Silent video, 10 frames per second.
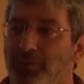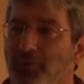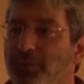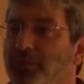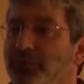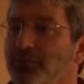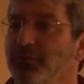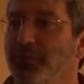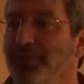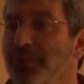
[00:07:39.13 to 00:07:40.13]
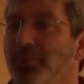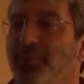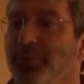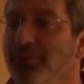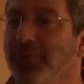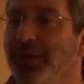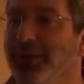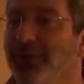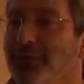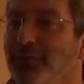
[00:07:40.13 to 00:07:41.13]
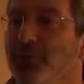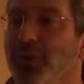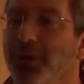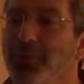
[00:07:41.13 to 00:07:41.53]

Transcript: So this, for example, Rodrigue, this is why